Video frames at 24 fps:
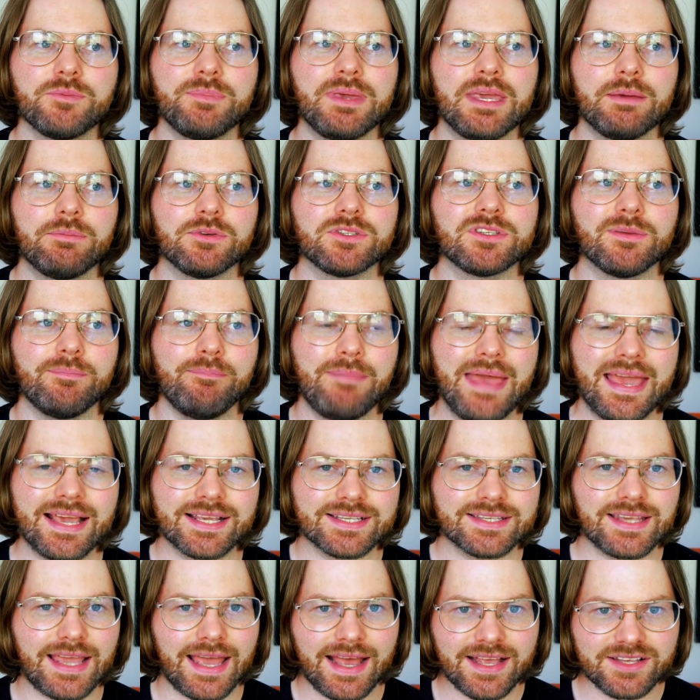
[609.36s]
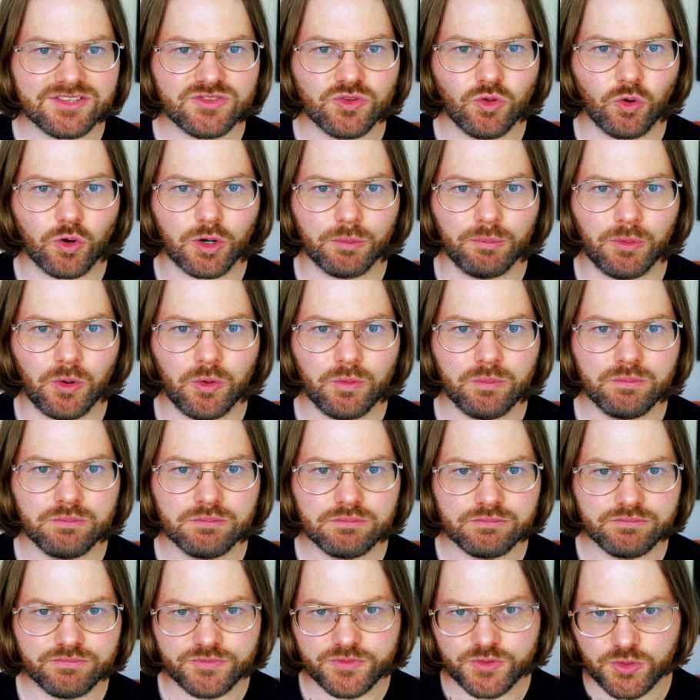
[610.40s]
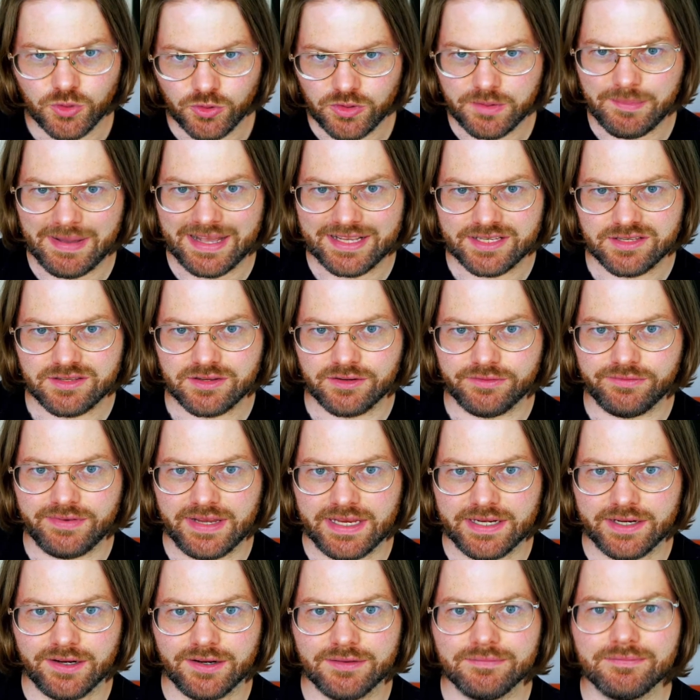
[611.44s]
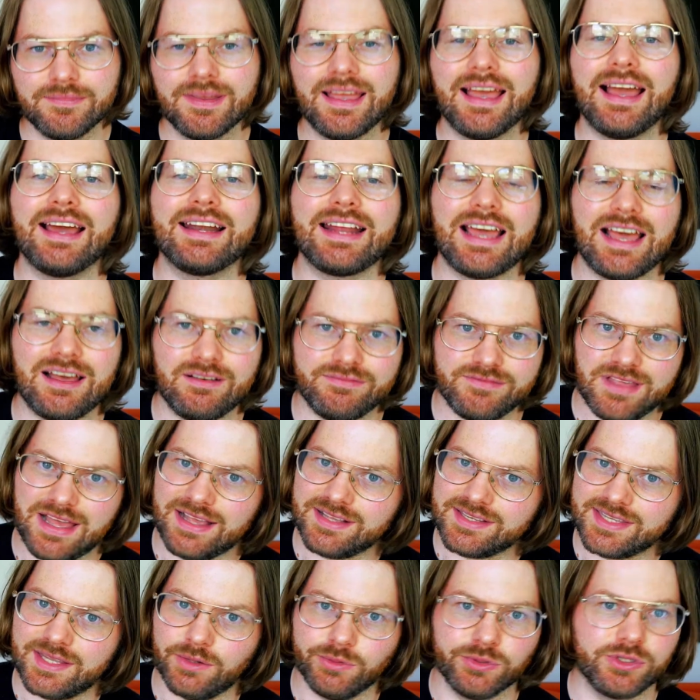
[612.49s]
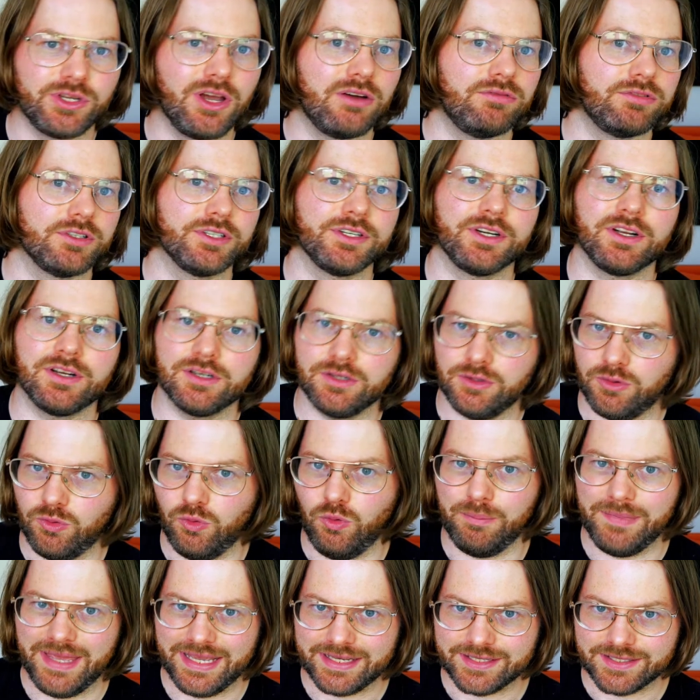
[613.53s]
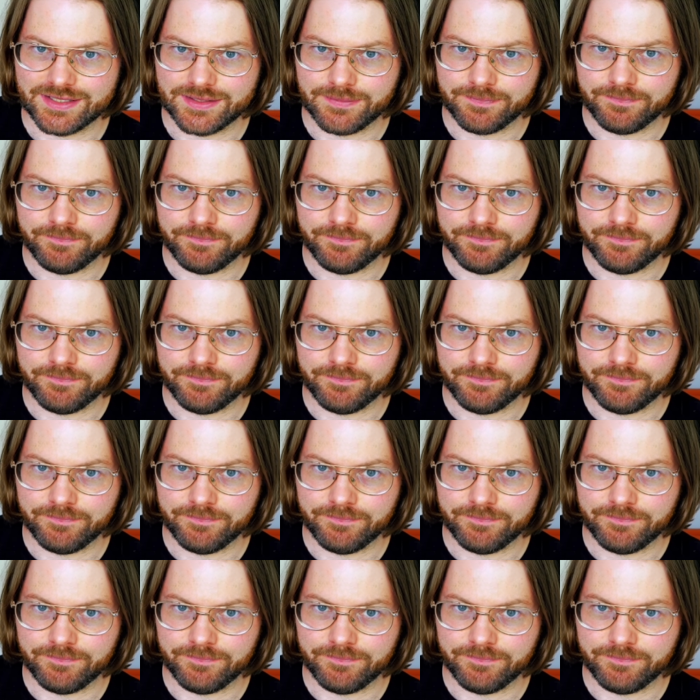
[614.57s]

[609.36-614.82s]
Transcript: to be able to mix as normal to the master fader and have that still govern our whole mix.